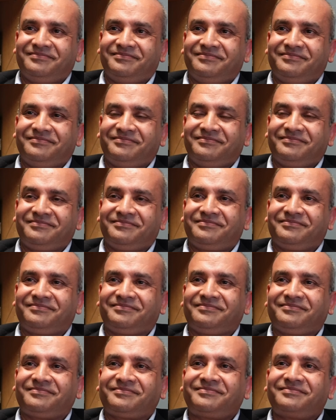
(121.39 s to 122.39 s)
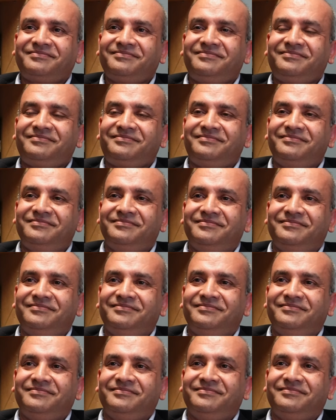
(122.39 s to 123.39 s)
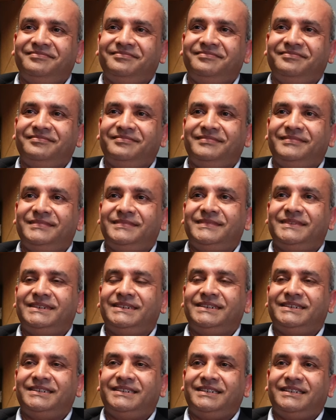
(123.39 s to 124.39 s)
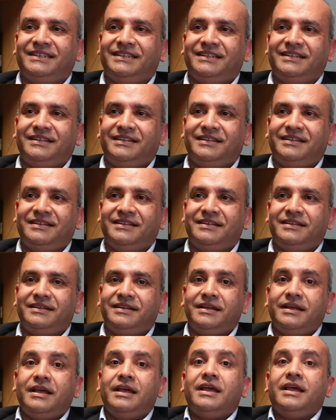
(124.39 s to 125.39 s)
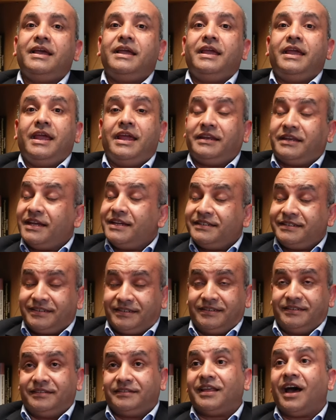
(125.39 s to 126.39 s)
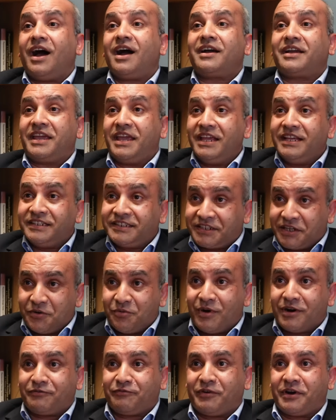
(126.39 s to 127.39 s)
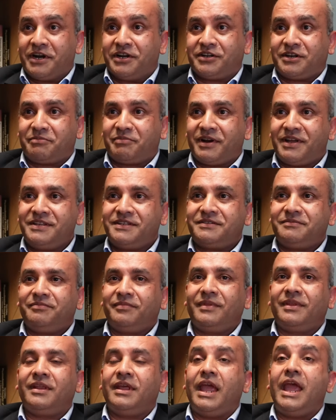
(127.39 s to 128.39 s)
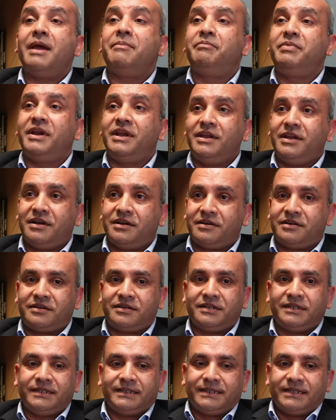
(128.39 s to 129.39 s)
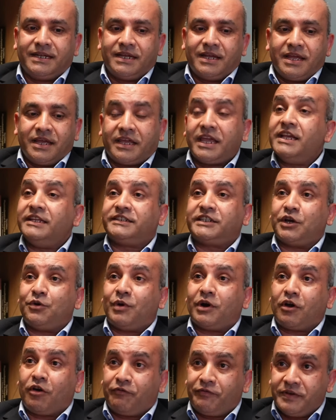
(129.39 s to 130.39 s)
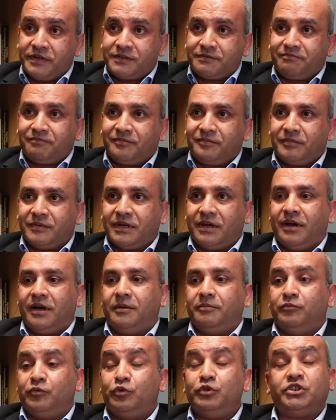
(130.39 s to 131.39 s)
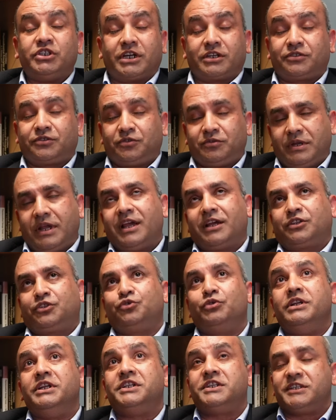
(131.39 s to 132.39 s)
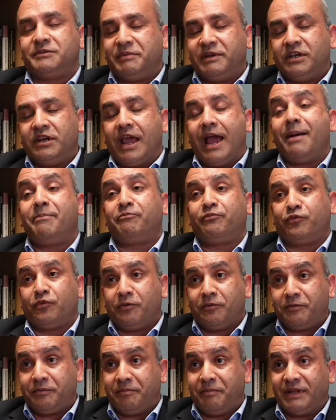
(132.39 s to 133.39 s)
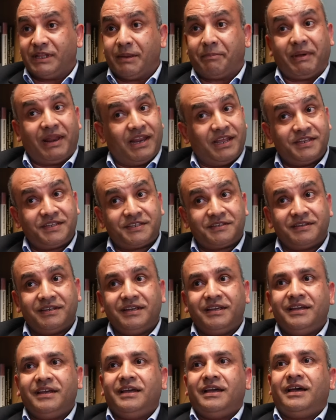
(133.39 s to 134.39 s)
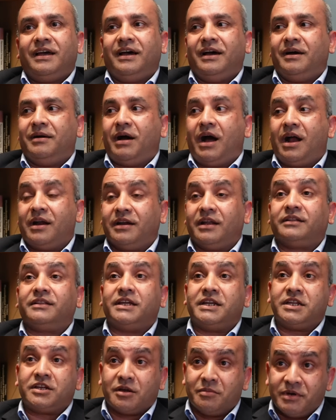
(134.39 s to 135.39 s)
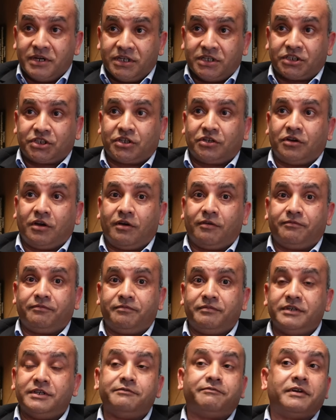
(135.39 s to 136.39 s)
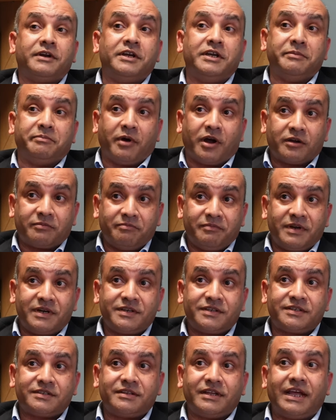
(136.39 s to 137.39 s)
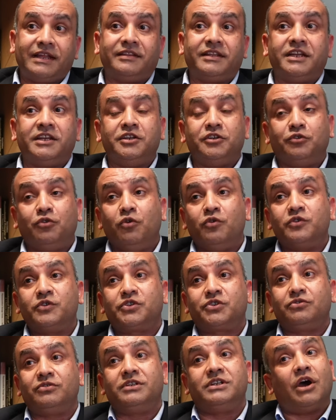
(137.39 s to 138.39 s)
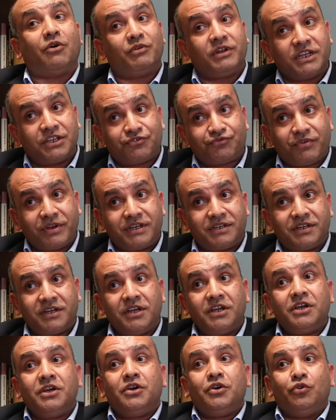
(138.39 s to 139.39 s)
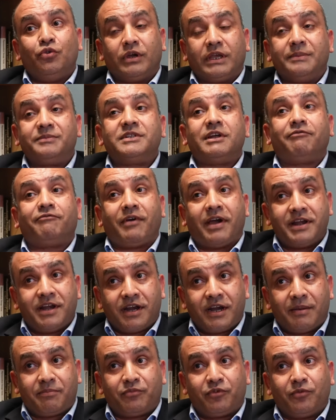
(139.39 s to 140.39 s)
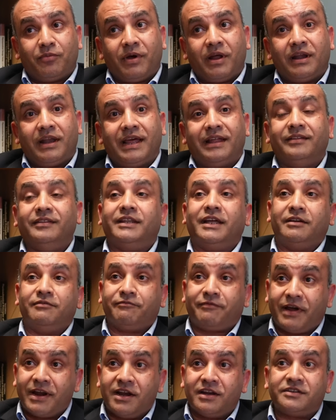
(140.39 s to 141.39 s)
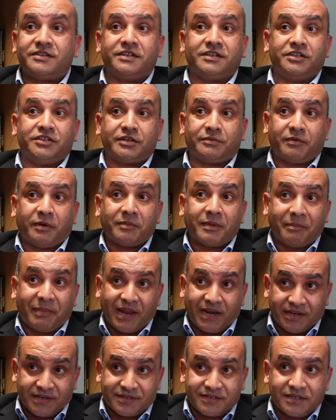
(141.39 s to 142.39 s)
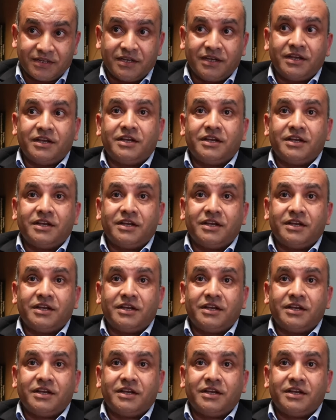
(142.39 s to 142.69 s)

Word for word: off tell us a little bit about what the award is and why it was awarded it is the king's award for enterprise every year king's award office um, which actually it has been approved by the palace uh, under the recommendation of different departments and then it goes to Downing Street who gives the final approval and then final signature from the palace